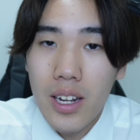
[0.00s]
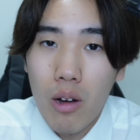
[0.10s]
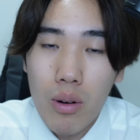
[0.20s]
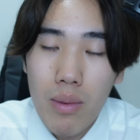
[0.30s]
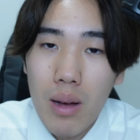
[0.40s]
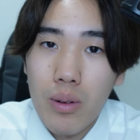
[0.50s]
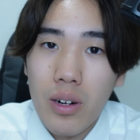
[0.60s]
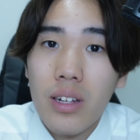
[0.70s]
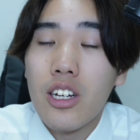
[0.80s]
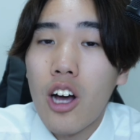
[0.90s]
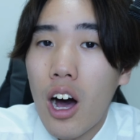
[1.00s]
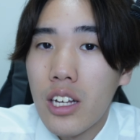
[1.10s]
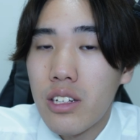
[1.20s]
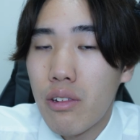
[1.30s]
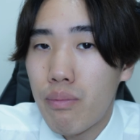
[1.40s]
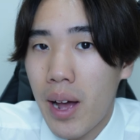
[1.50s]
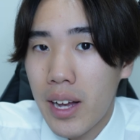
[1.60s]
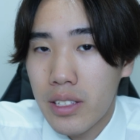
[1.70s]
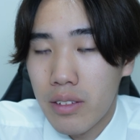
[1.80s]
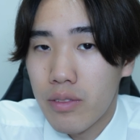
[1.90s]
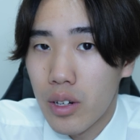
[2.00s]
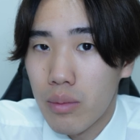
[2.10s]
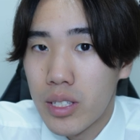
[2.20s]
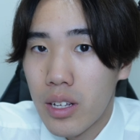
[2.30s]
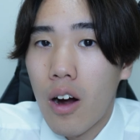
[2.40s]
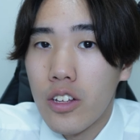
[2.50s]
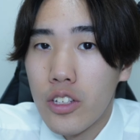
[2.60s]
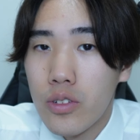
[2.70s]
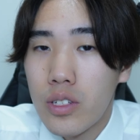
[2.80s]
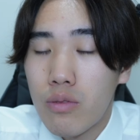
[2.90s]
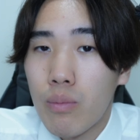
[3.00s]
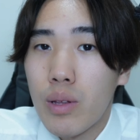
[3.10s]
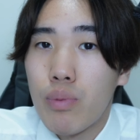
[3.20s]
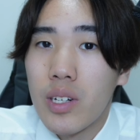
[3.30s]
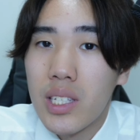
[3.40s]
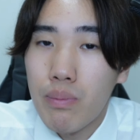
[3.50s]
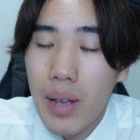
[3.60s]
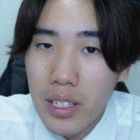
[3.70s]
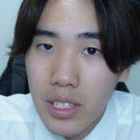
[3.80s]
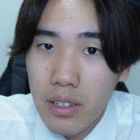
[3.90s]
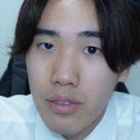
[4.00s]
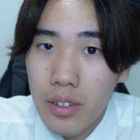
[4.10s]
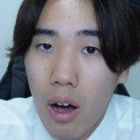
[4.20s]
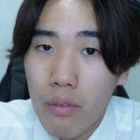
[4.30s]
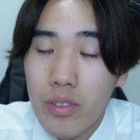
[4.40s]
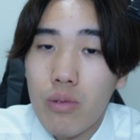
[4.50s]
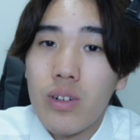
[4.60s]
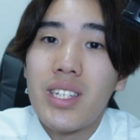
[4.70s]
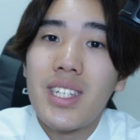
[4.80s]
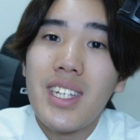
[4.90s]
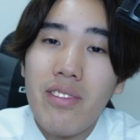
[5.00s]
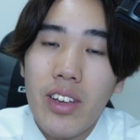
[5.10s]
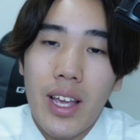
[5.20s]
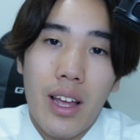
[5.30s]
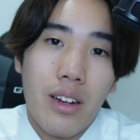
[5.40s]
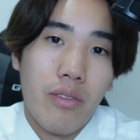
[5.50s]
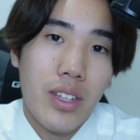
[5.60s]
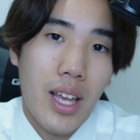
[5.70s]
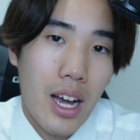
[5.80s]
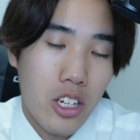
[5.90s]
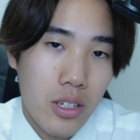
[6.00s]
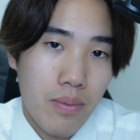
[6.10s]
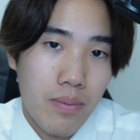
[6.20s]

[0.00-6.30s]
Now remember, causative-passive verbs are used from the perspective of the receiving end of the action.